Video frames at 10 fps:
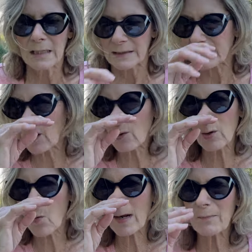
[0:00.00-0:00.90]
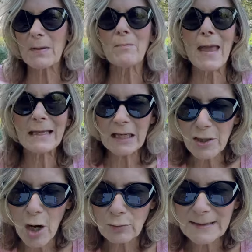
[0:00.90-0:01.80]
So you want to be making
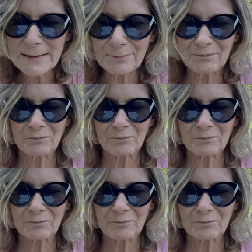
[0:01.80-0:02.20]
notes